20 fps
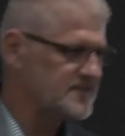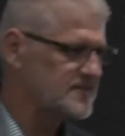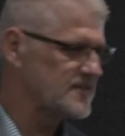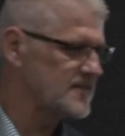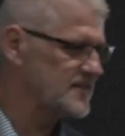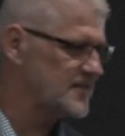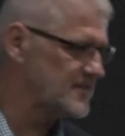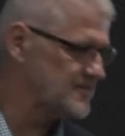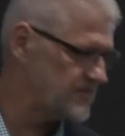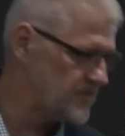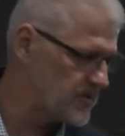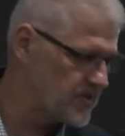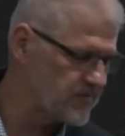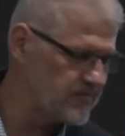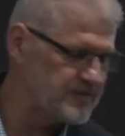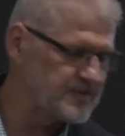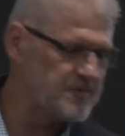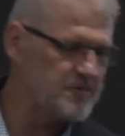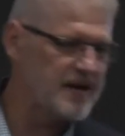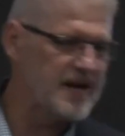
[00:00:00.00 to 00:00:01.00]
because I was
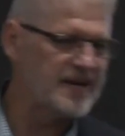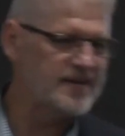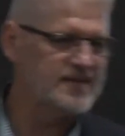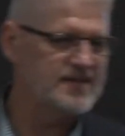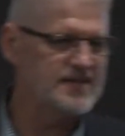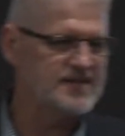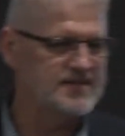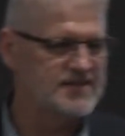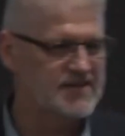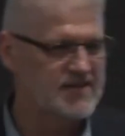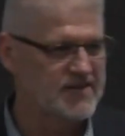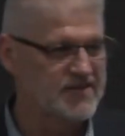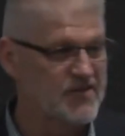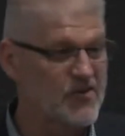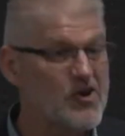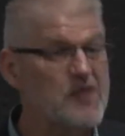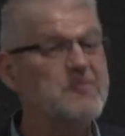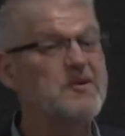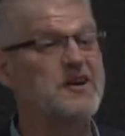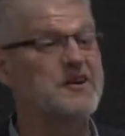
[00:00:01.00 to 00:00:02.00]
nervous about this, and the
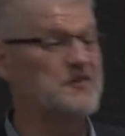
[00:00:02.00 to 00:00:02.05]
doorbell